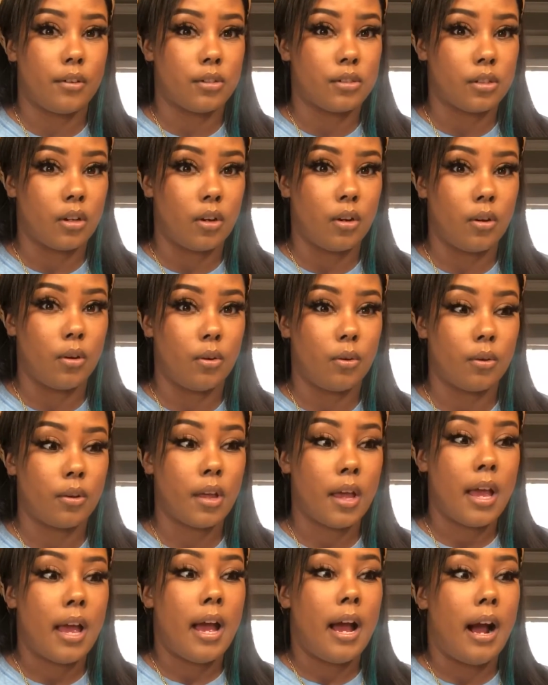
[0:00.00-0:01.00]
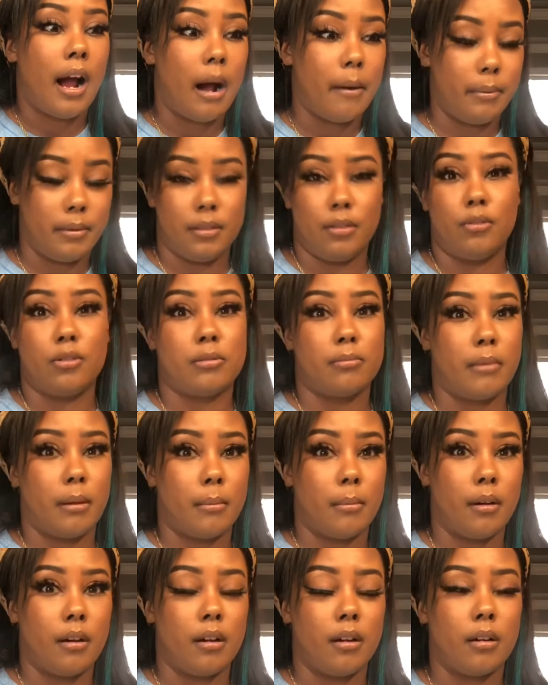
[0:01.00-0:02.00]
years old, I would lose my
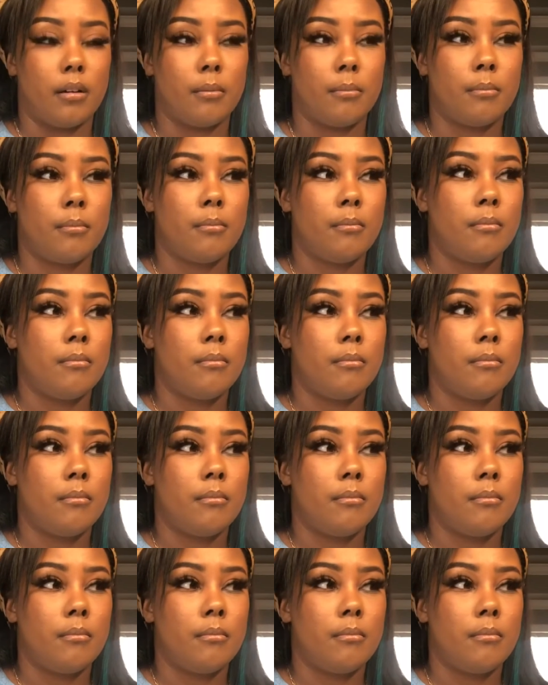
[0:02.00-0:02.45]
mom.